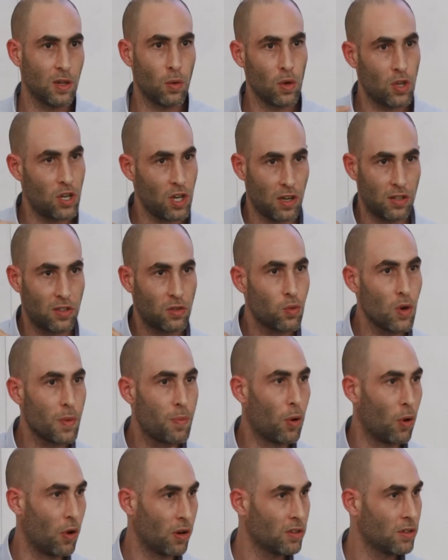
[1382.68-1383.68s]
we just
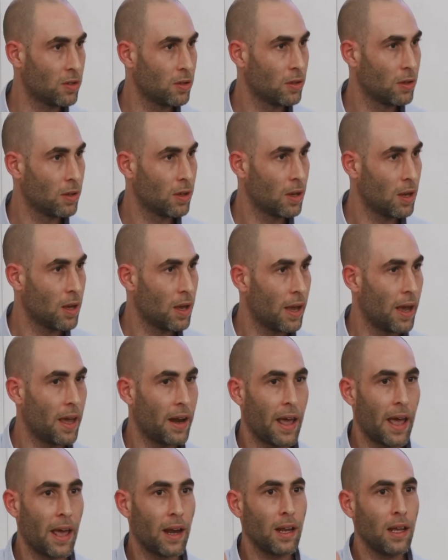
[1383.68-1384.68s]
report, and
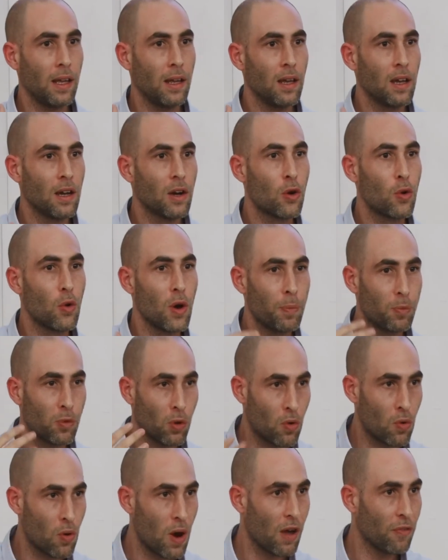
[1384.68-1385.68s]
any
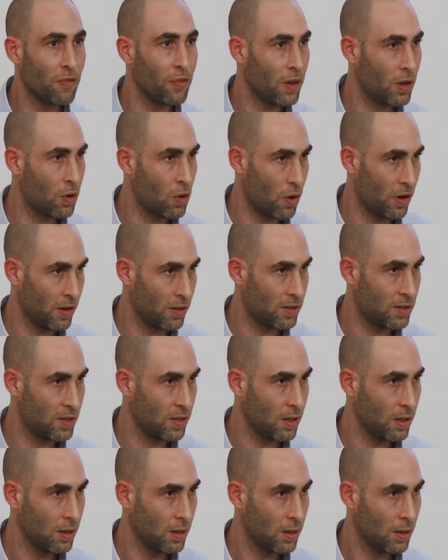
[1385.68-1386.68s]
cryptographic
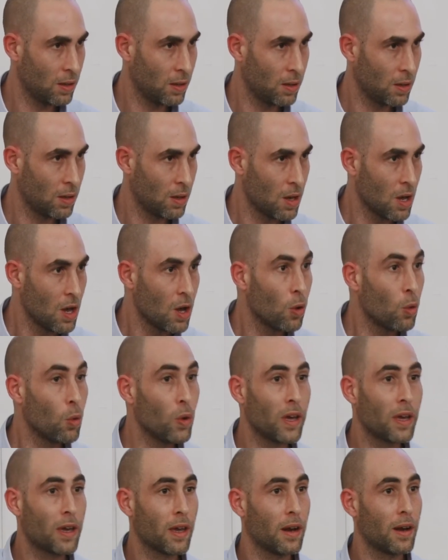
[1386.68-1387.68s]
currency
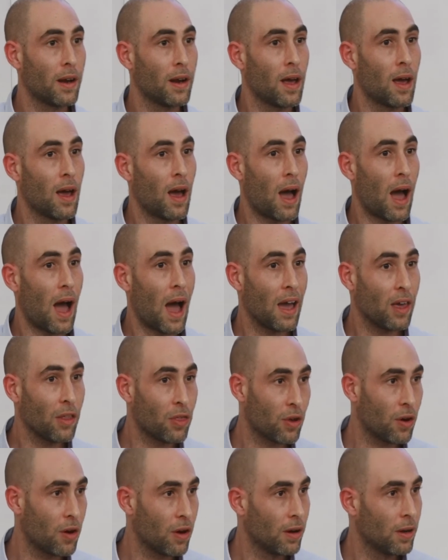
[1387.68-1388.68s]
we can
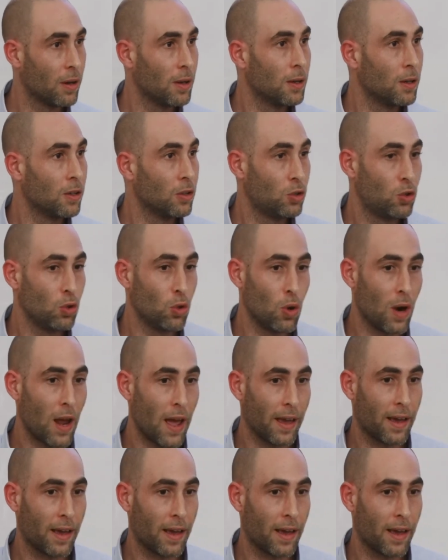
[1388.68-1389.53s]
either do